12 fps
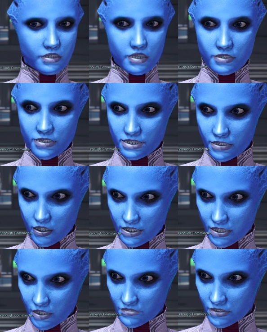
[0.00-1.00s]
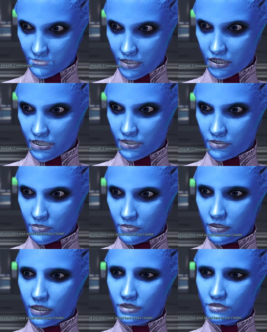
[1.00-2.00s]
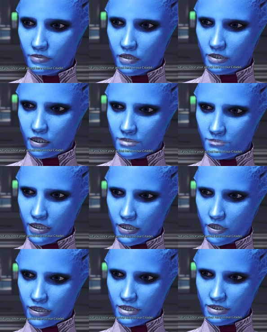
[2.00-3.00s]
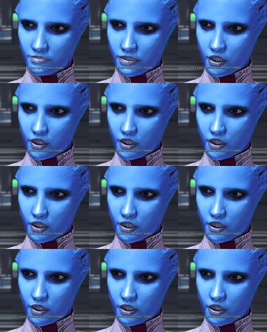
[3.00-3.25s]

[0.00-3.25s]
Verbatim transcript: that I've finished Mass Effect 1 and I'm on, on a Mass Effect 2, I gotta say,